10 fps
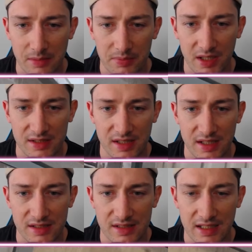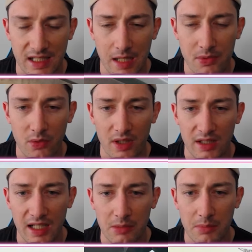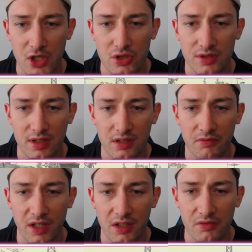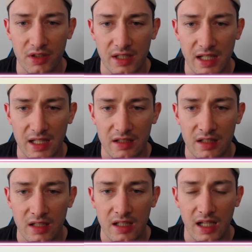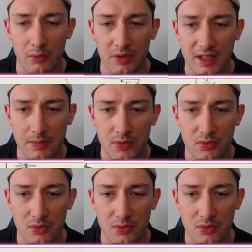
ziplines is they keep you in an animation till the very end and will keep